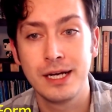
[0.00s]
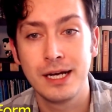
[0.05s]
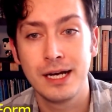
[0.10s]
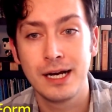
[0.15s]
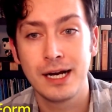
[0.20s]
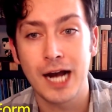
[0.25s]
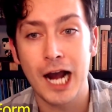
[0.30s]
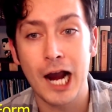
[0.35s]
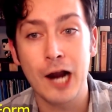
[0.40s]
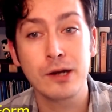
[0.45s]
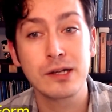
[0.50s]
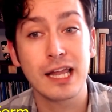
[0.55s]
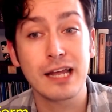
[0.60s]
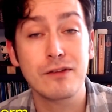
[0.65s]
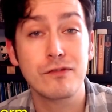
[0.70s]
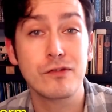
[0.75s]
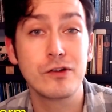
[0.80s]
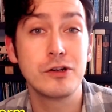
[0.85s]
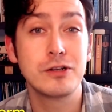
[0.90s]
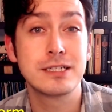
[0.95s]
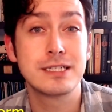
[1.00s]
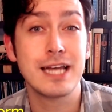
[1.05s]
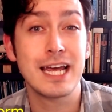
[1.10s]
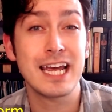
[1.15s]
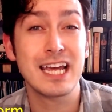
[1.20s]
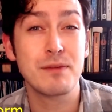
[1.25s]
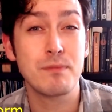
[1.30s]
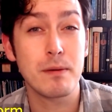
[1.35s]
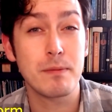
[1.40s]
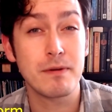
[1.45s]
I'd like for you to
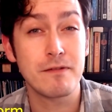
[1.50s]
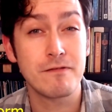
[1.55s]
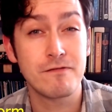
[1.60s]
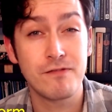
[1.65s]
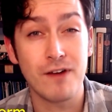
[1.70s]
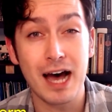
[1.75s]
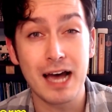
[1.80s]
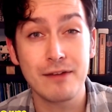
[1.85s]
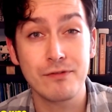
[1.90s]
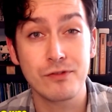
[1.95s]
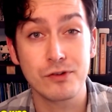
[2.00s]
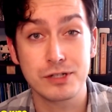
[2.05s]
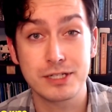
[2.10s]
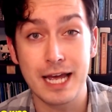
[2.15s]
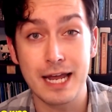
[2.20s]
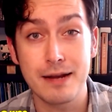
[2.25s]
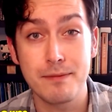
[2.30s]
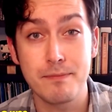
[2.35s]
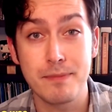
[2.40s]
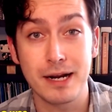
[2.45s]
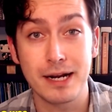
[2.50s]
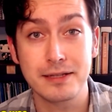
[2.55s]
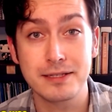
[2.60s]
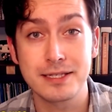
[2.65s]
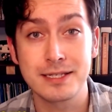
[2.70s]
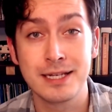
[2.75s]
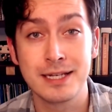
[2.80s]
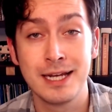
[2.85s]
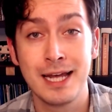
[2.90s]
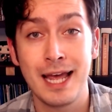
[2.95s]
take maybe 5 or 10
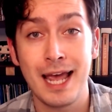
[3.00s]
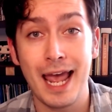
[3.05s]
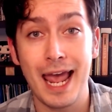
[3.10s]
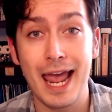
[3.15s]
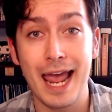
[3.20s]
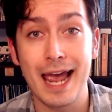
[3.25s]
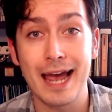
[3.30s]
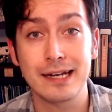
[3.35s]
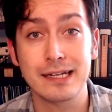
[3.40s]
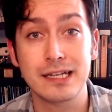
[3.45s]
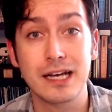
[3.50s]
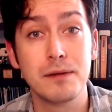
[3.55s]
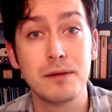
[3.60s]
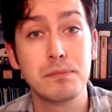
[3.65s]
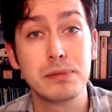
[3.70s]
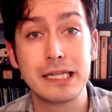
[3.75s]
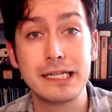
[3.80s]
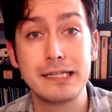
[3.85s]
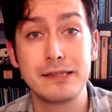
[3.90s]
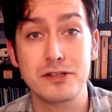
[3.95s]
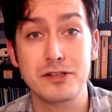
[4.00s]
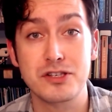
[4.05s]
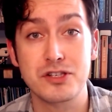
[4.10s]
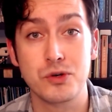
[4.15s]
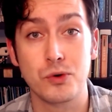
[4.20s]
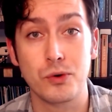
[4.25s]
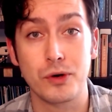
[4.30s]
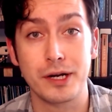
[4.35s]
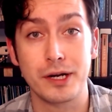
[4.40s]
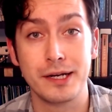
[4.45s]
minutes and complete the
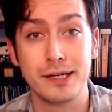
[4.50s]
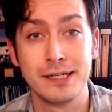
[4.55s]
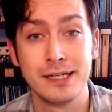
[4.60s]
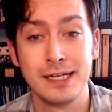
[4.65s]
story.